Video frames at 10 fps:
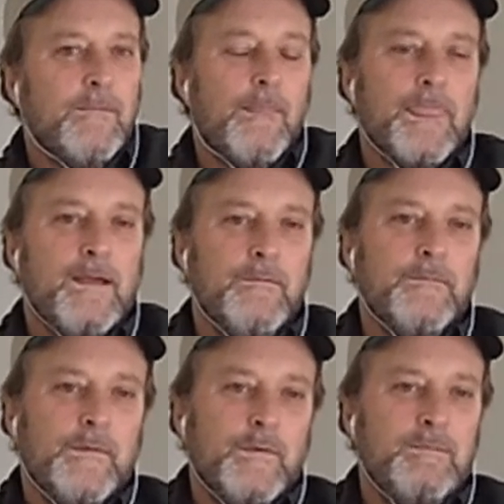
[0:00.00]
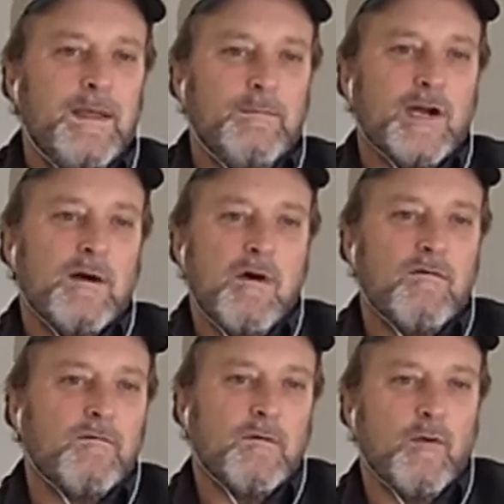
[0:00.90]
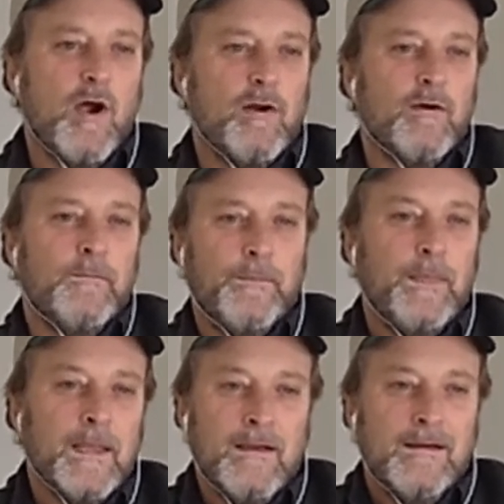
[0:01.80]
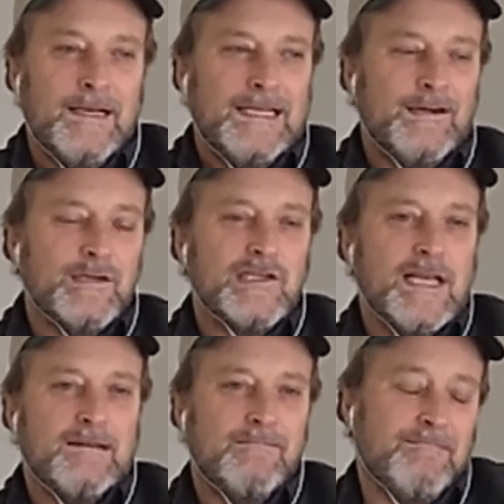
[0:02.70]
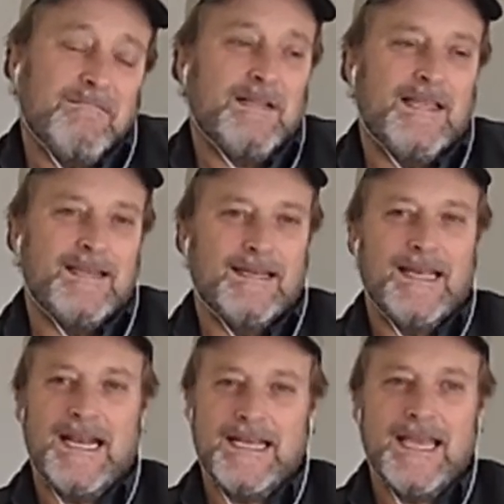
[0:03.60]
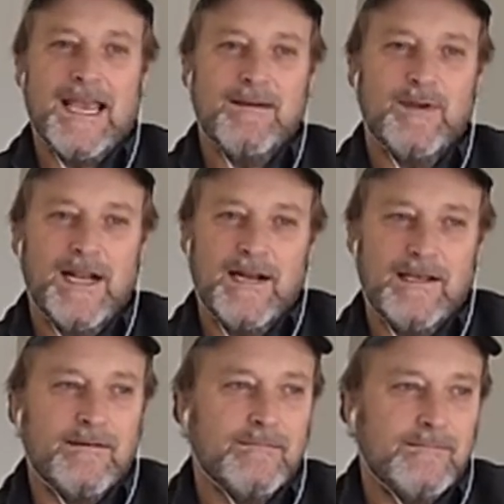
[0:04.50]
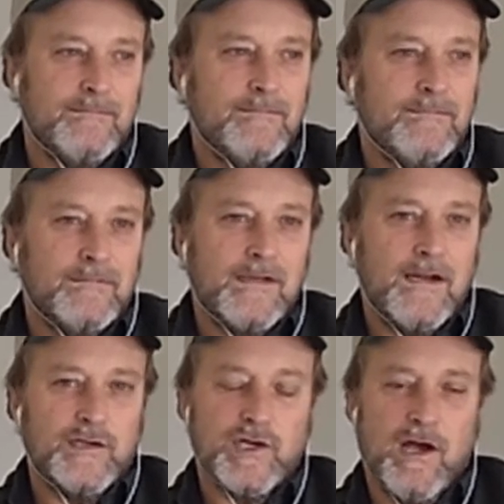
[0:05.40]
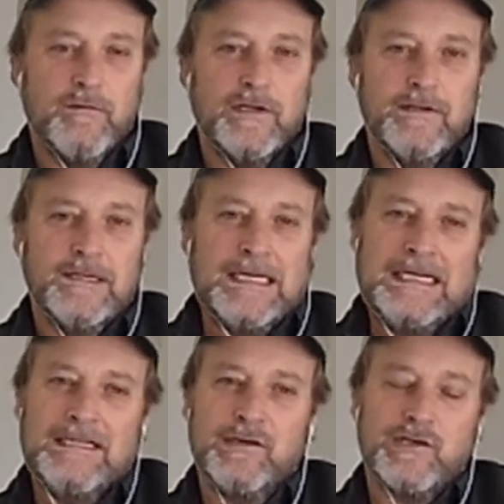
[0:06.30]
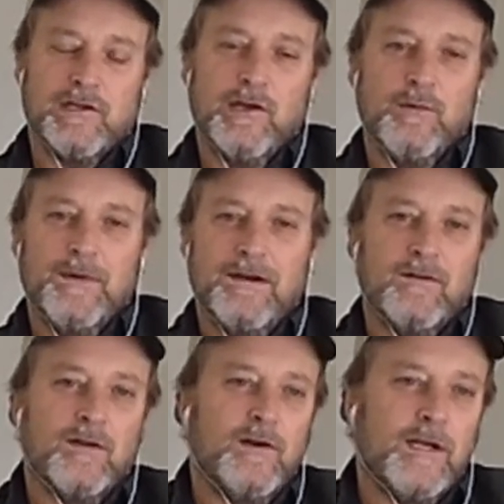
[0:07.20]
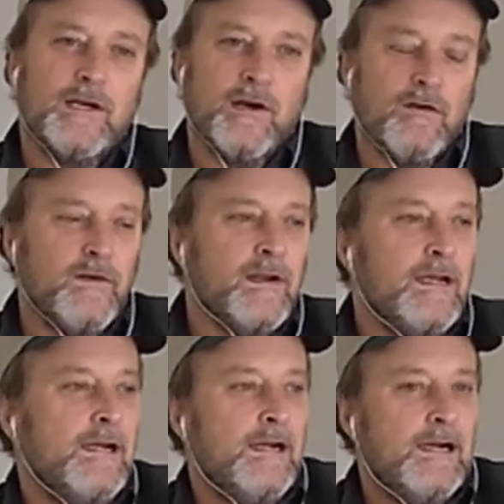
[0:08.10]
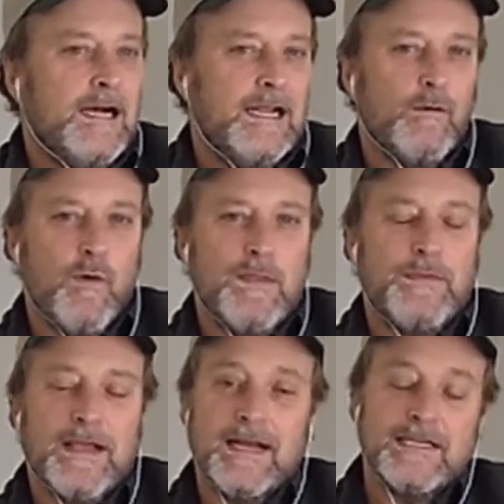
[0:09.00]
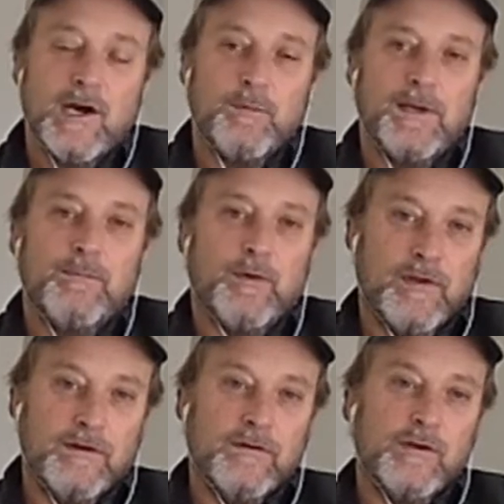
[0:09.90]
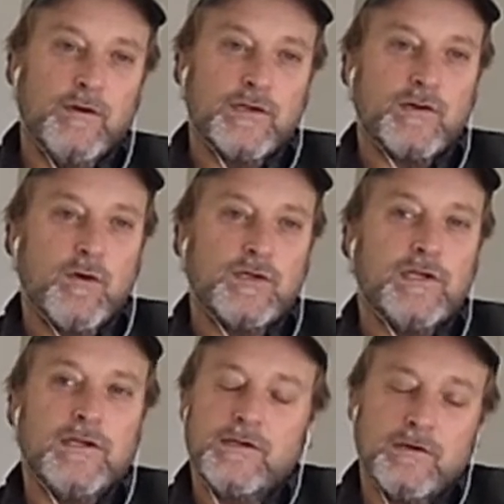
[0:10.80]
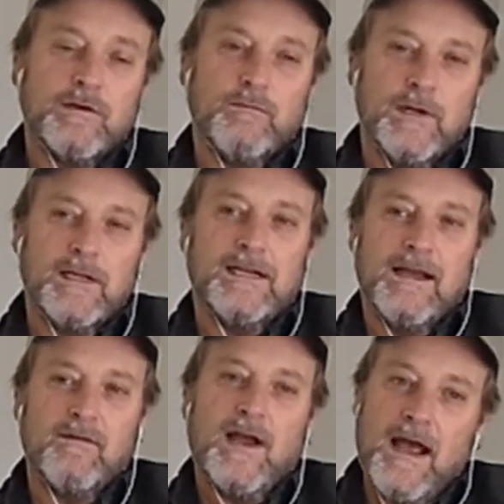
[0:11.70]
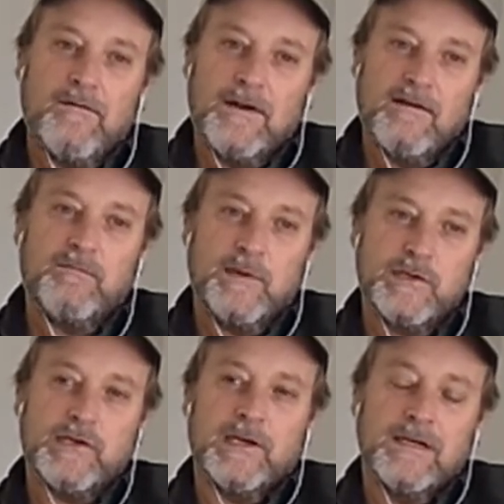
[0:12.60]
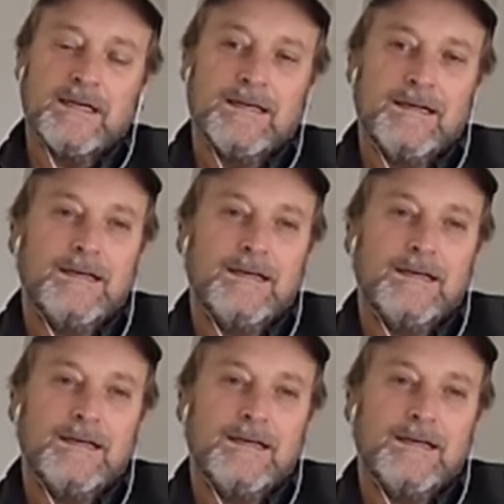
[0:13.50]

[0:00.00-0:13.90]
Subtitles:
that when people come over from Roto, you know, it's like, well, I think any game in any kind of genre, there's a little bit of a learning curve. And I think one thing I tell people that are new to Scoresheet is you can really never have enough pitching.